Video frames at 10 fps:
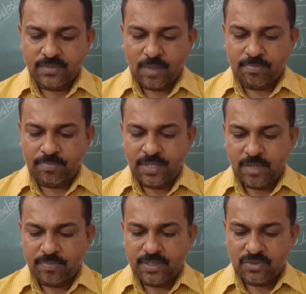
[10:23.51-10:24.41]
They
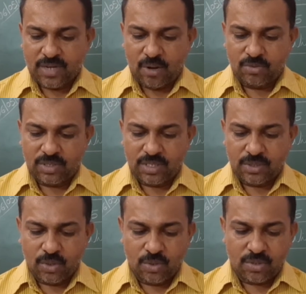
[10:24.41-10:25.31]
peeped round the
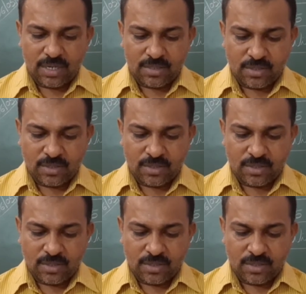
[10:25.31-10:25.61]
door,